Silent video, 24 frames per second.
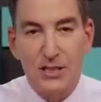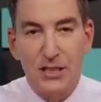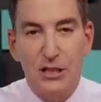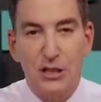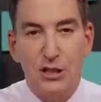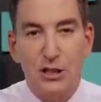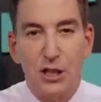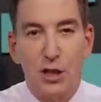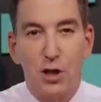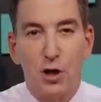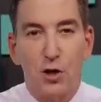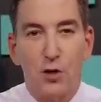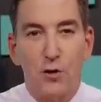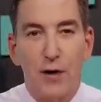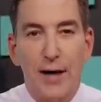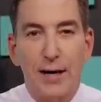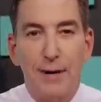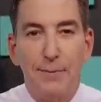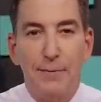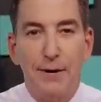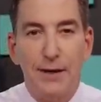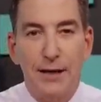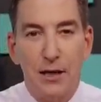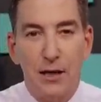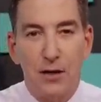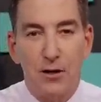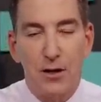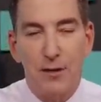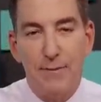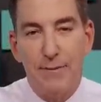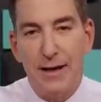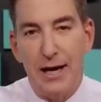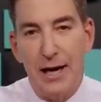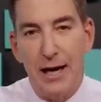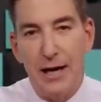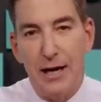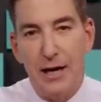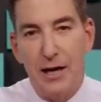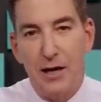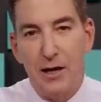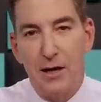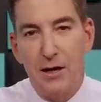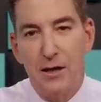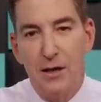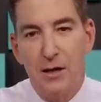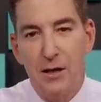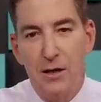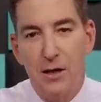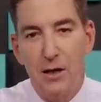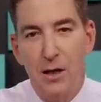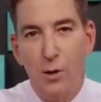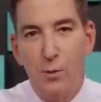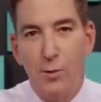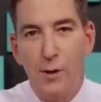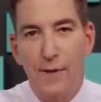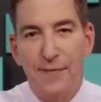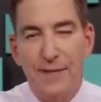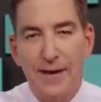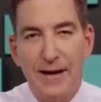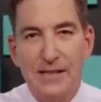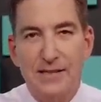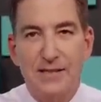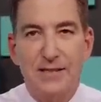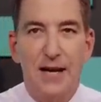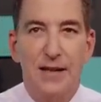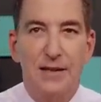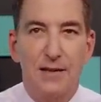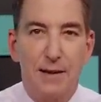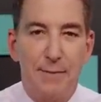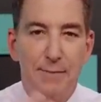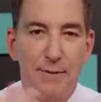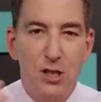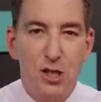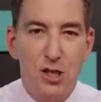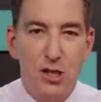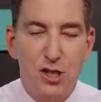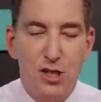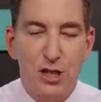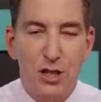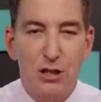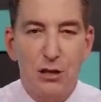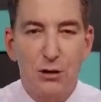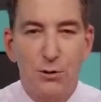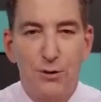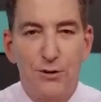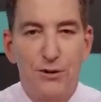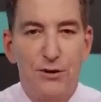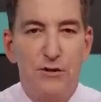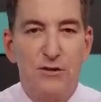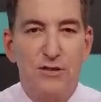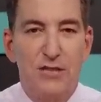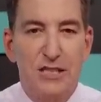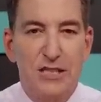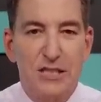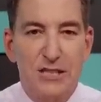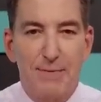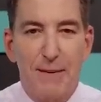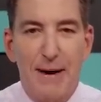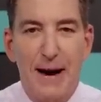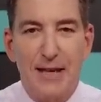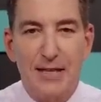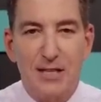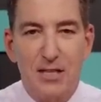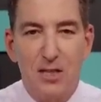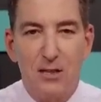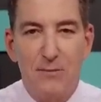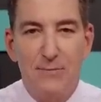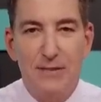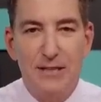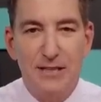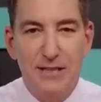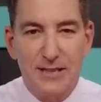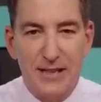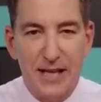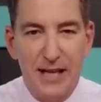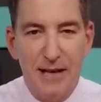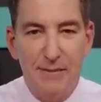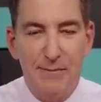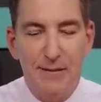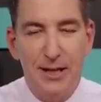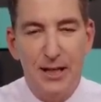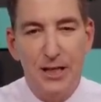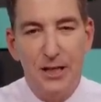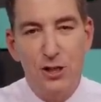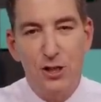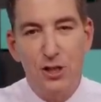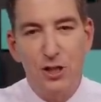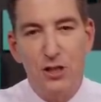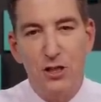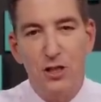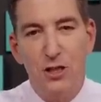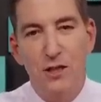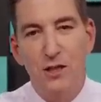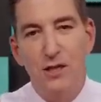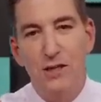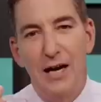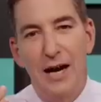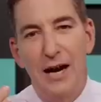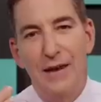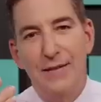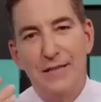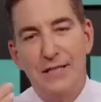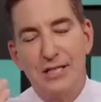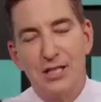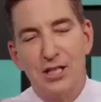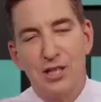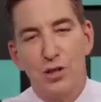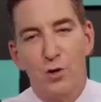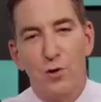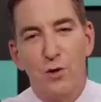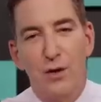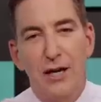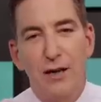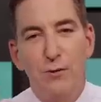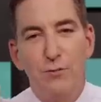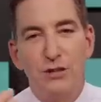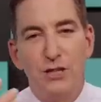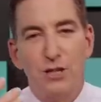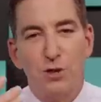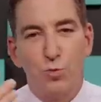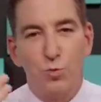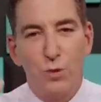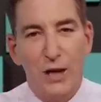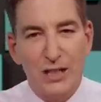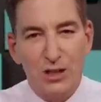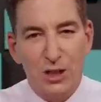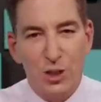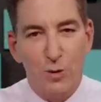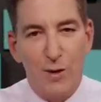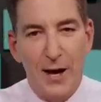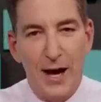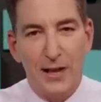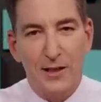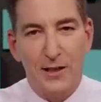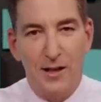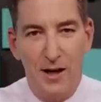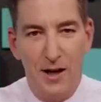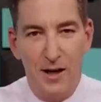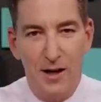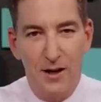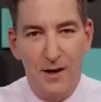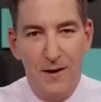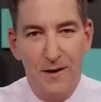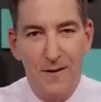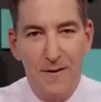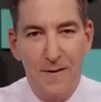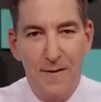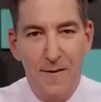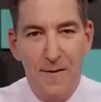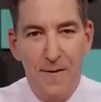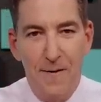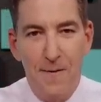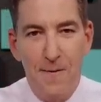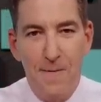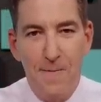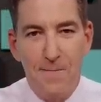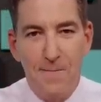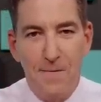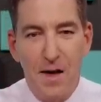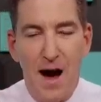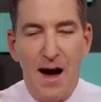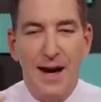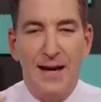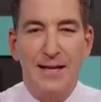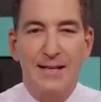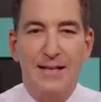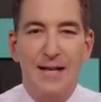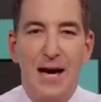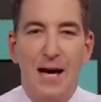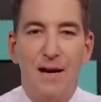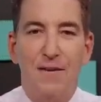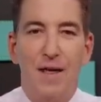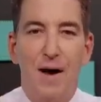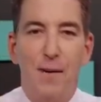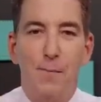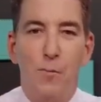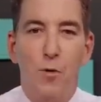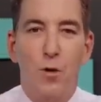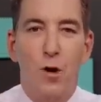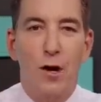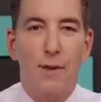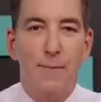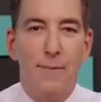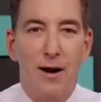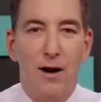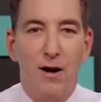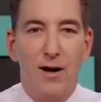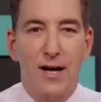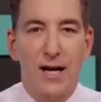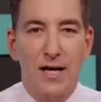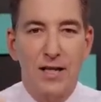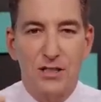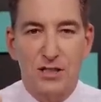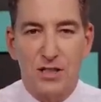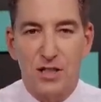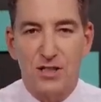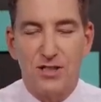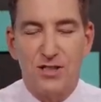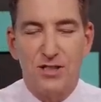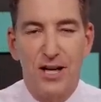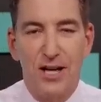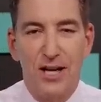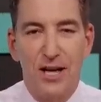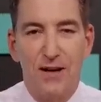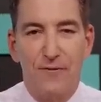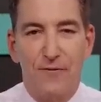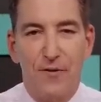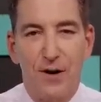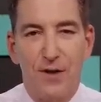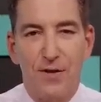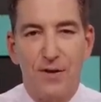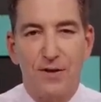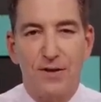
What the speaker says: It's incredibly incriminating what they said. Let me just share it with you, since Pat Tillman's image and this story was resurrected on a day that more Americans are sitting in front of their